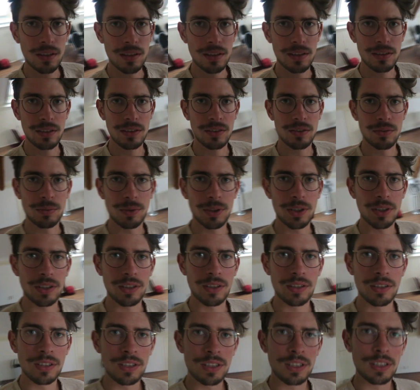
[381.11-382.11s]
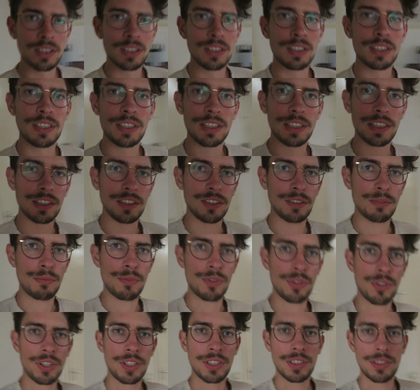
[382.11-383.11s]
This is where in the
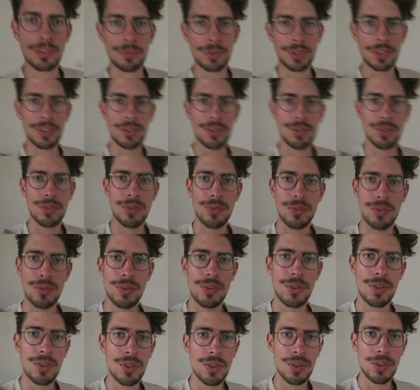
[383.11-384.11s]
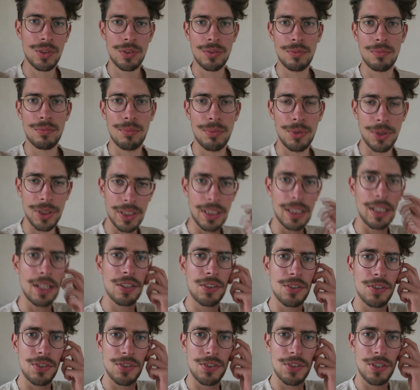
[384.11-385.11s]
morning we do breathing
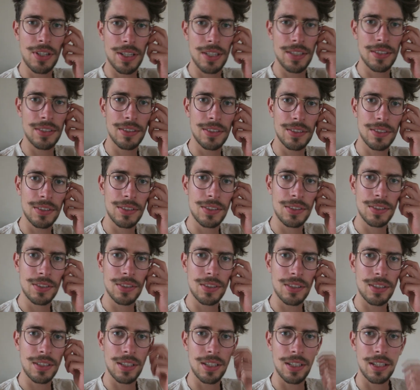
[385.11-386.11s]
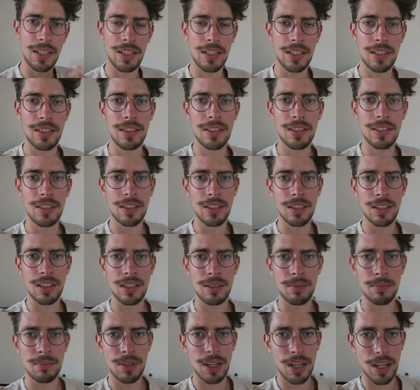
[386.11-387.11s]
exercises and
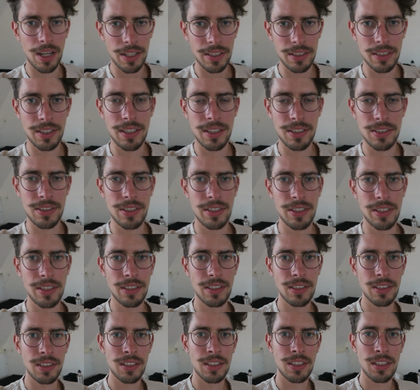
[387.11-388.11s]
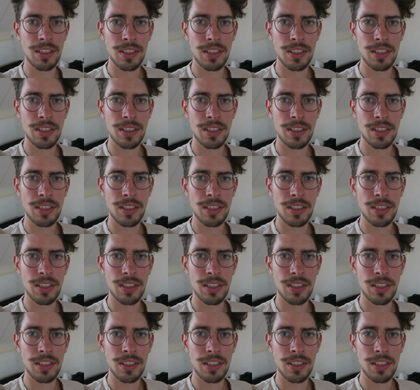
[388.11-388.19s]
eye gazing.